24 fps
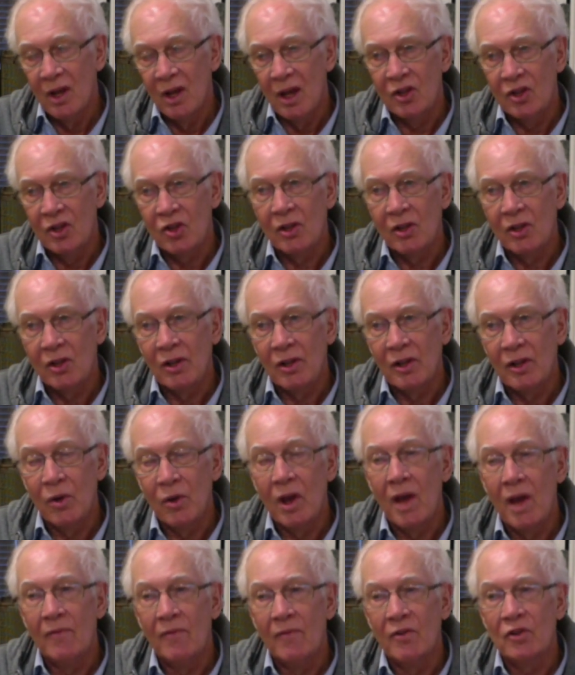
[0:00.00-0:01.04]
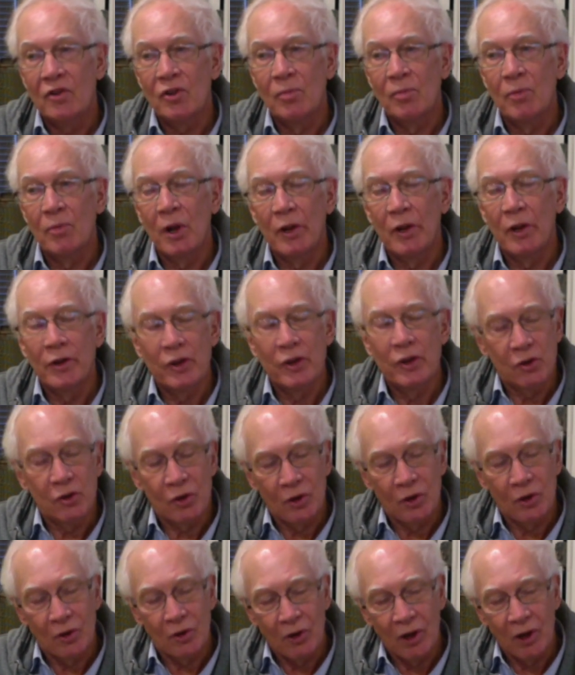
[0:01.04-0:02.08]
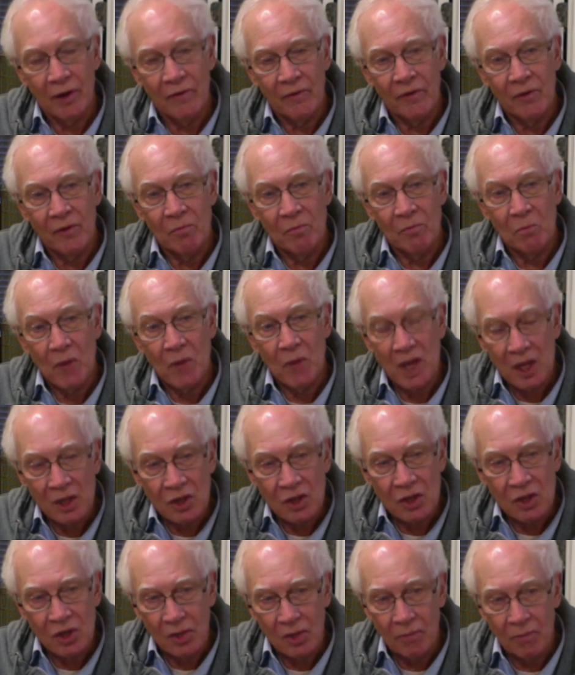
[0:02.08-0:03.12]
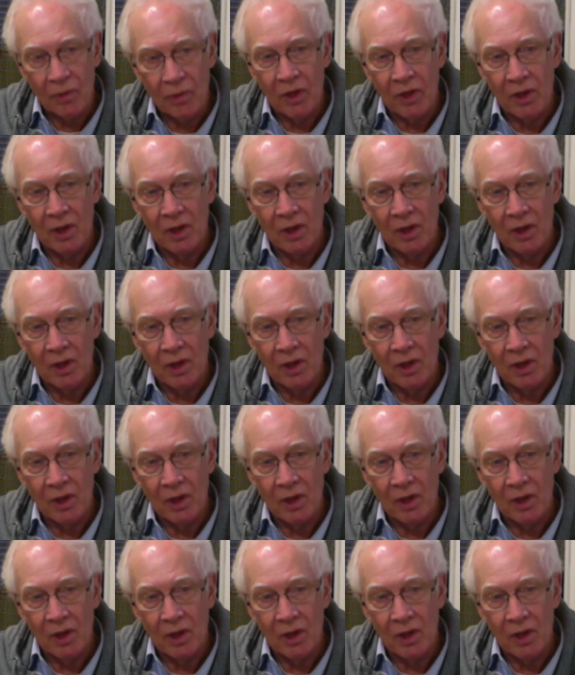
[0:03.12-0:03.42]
And suddenly you have a stability to your life that means something,